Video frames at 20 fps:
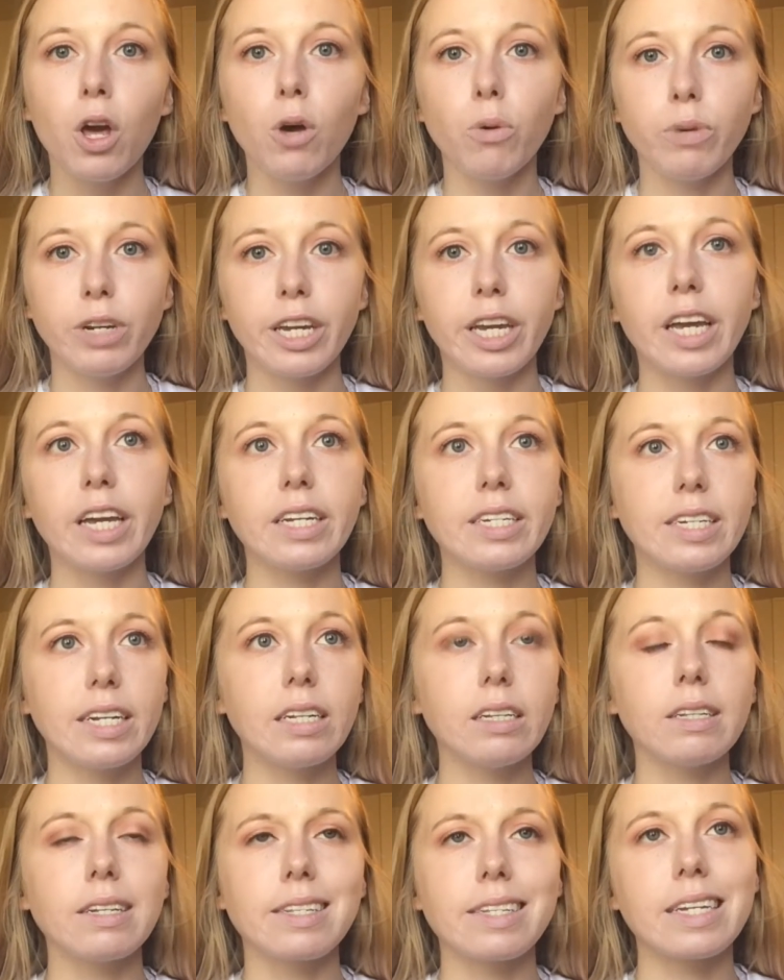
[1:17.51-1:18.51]
We did a
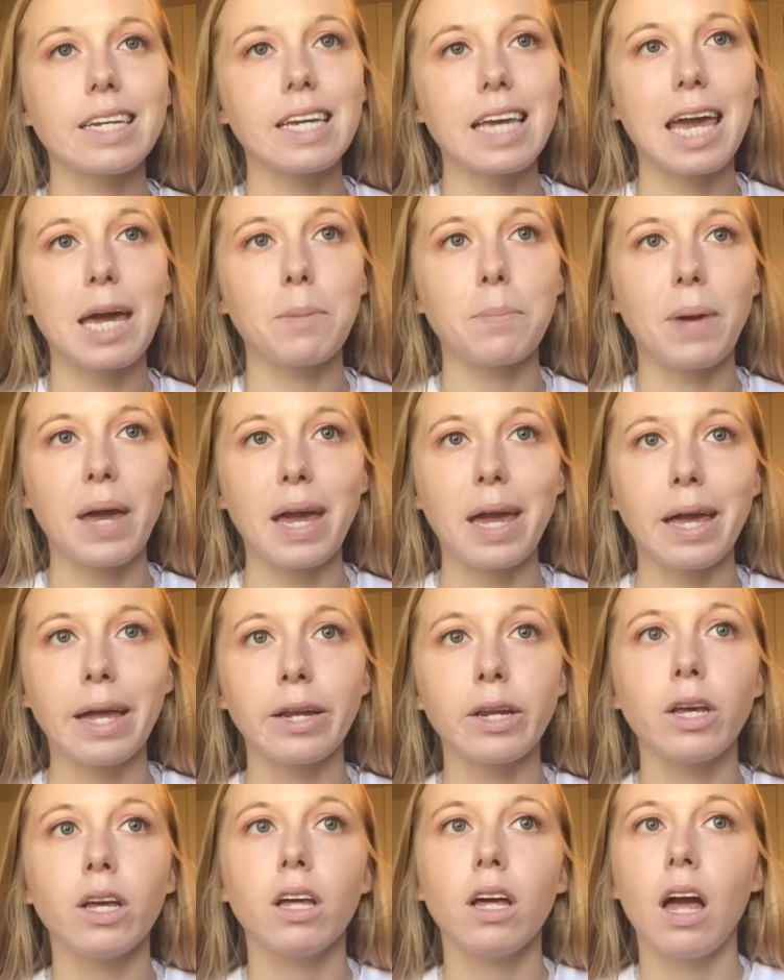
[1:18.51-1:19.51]
listening
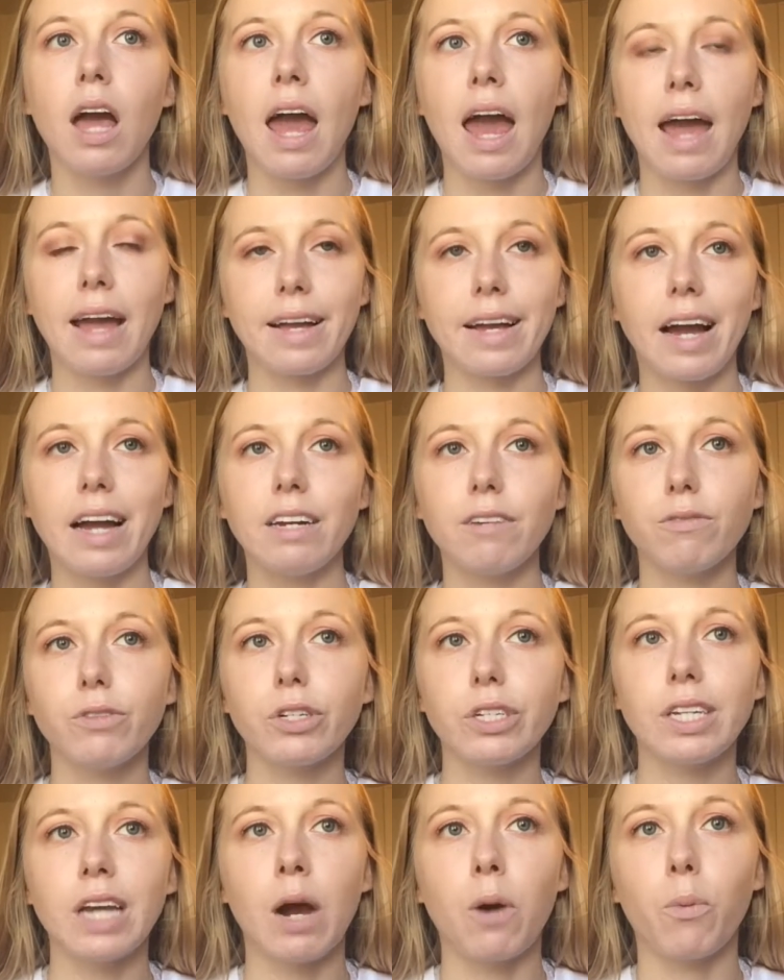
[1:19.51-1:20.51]
campaign and kind of
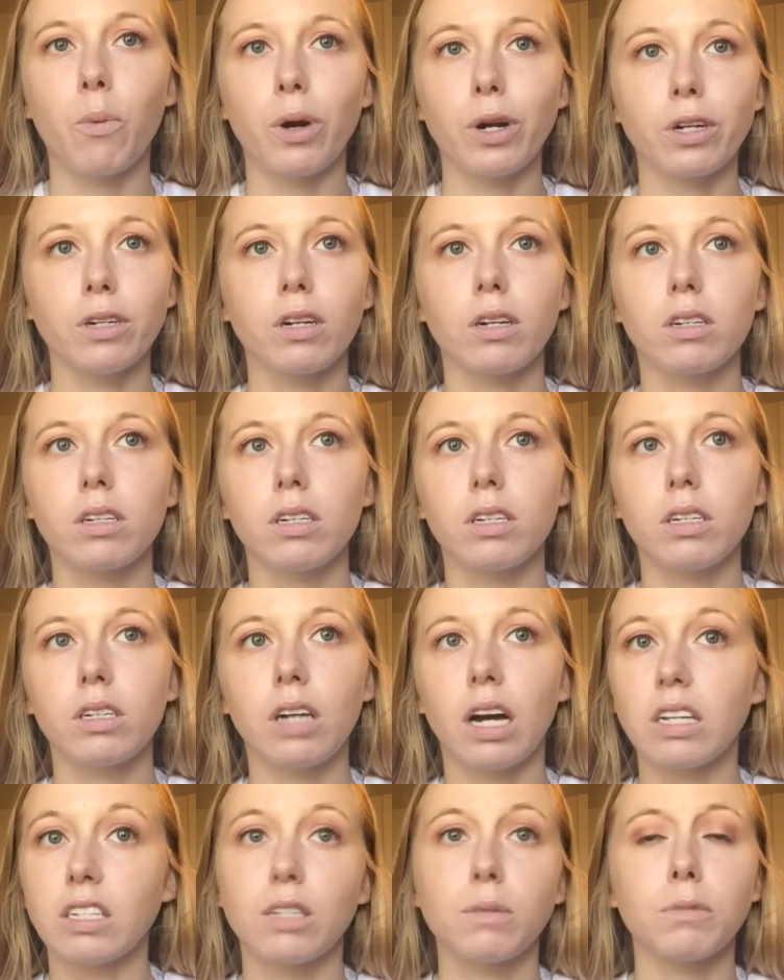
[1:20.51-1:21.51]
looked at what are
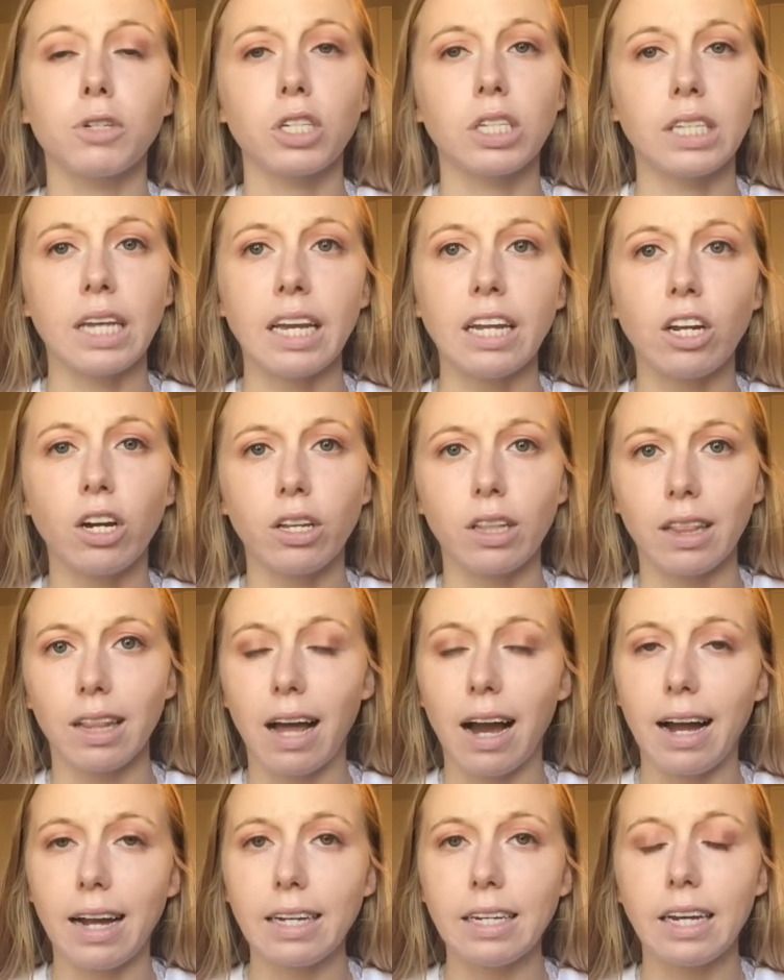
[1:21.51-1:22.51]
customers saying
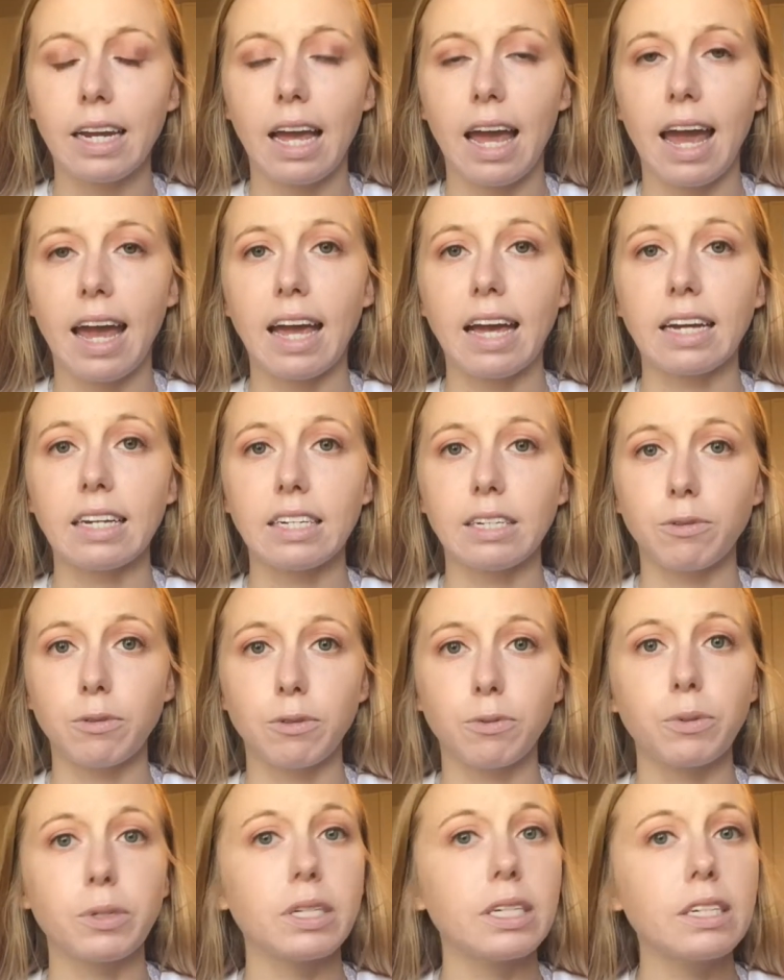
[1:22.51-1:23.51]
online, and it
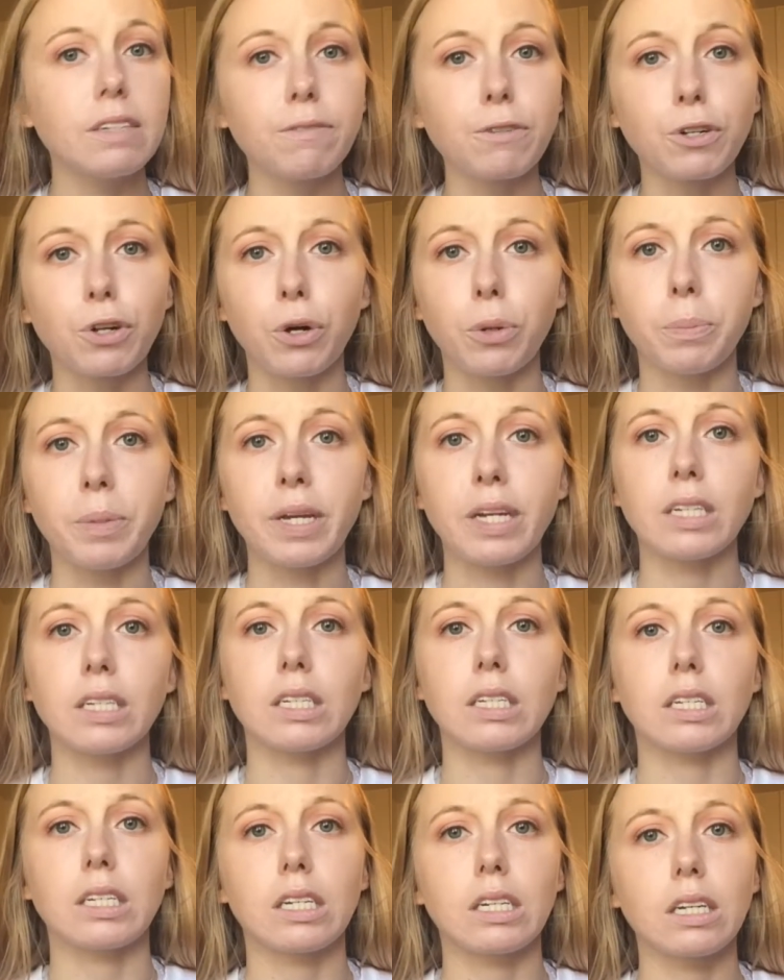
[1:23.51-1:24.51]
was really difficult
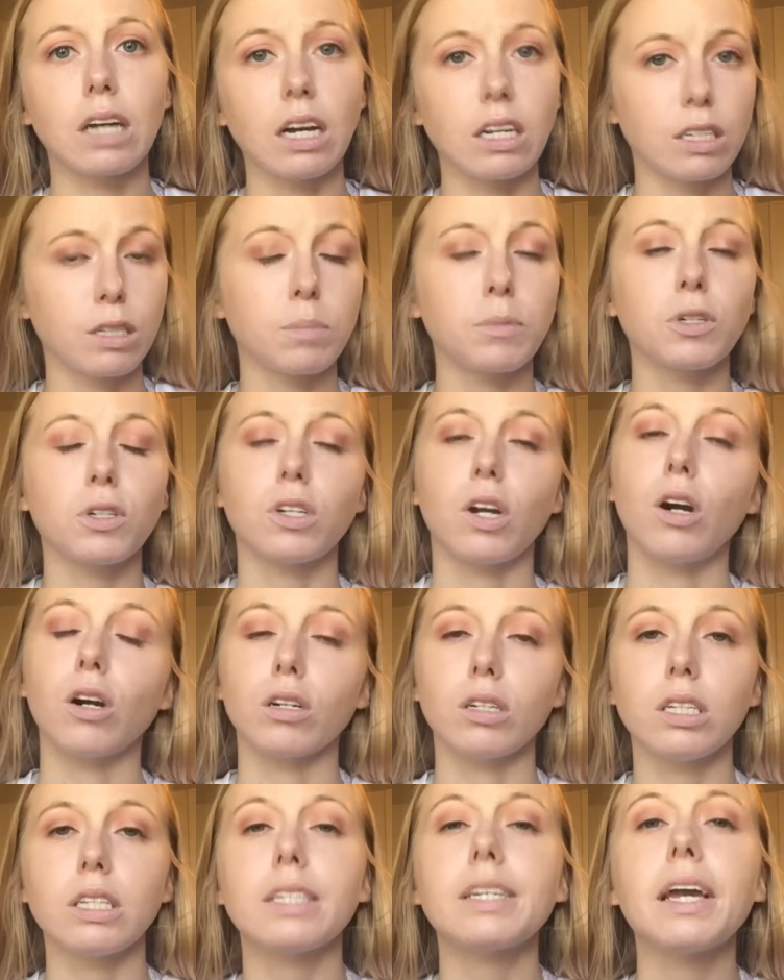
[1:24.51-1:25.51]
because customers
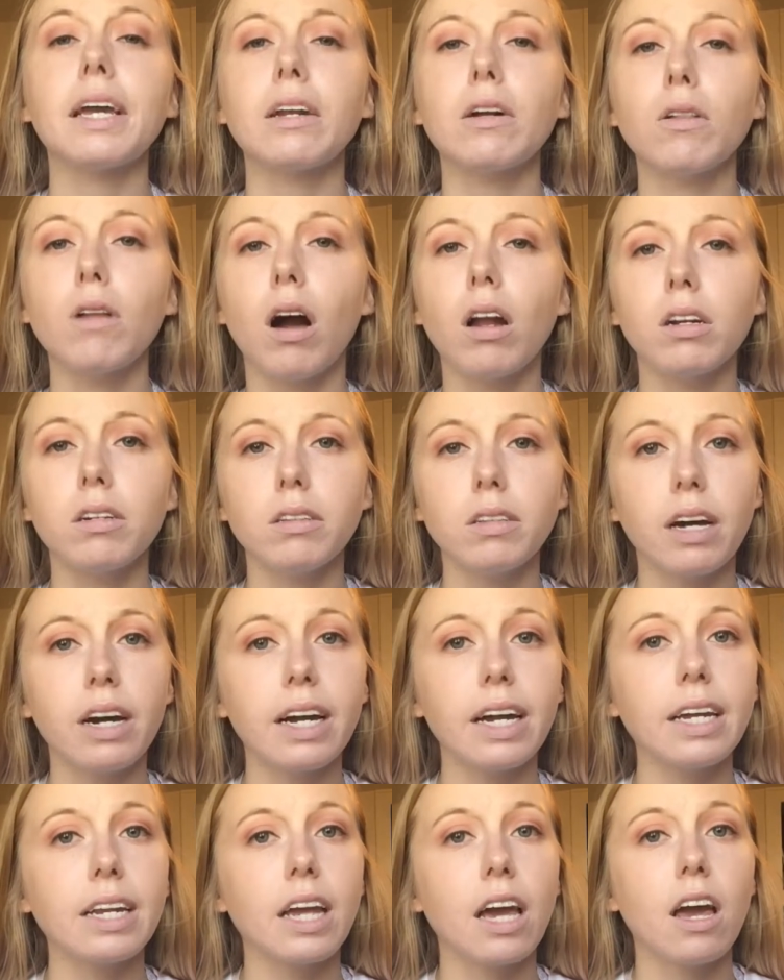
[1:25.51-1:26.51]
aren't saying a lot
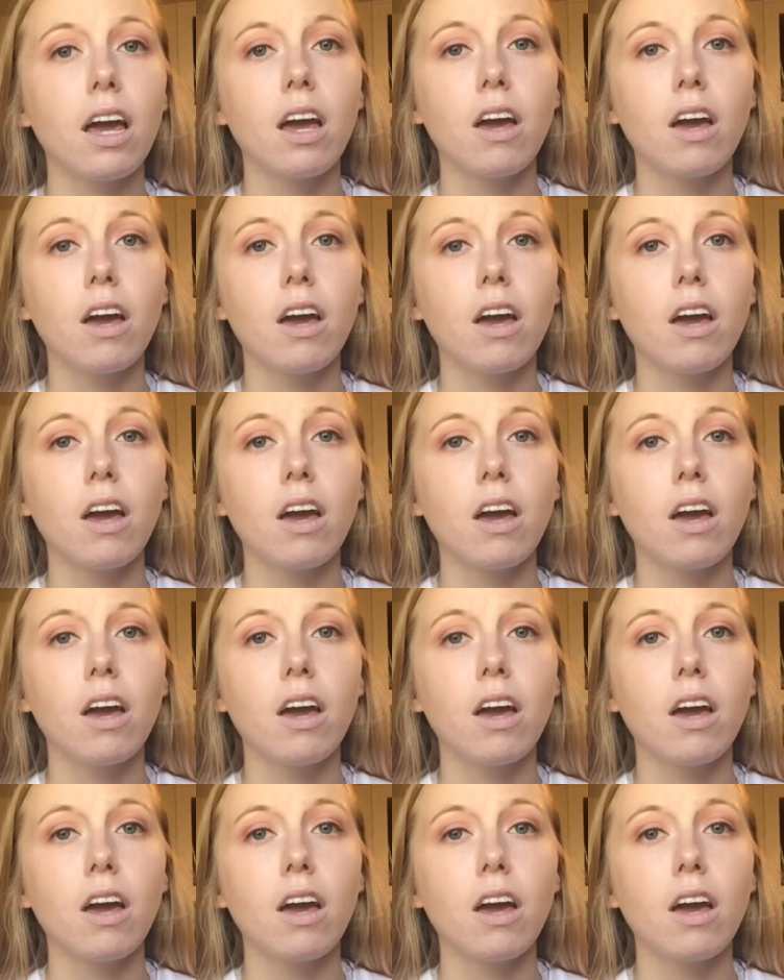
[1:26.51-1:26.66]
online.